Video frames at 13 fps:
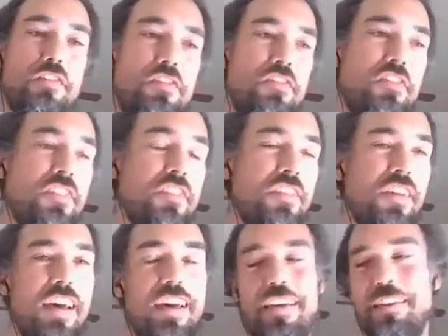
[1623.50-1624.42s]
of
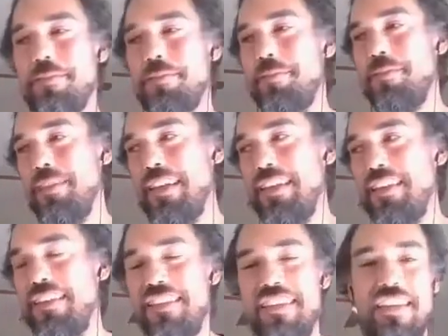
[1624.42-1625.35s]
uh, E
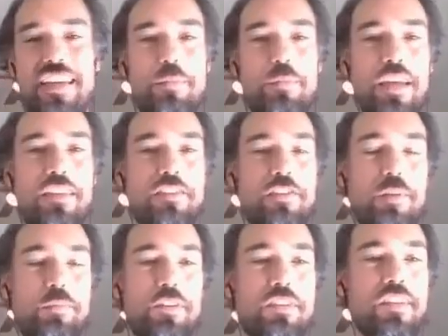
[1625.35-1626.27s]
C M A
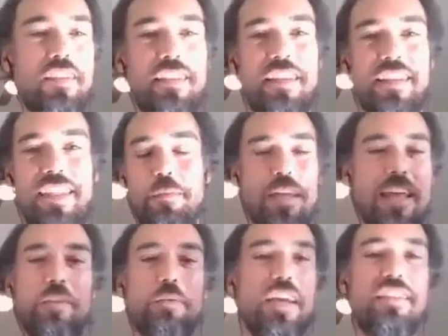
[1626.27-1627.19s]
script or something like that. But
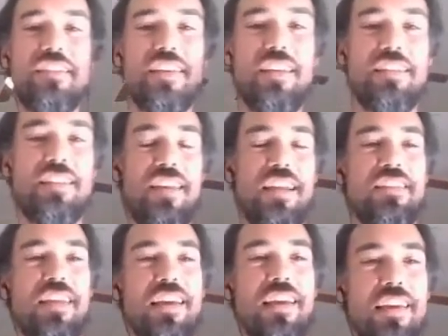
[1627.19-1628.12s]
anyway, it's it's it's
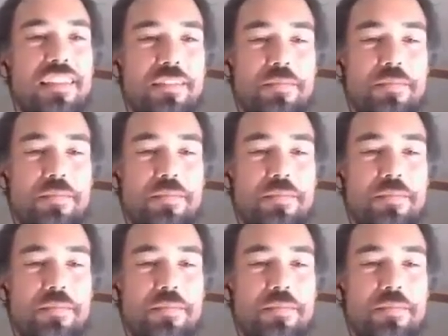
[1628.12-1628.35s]
like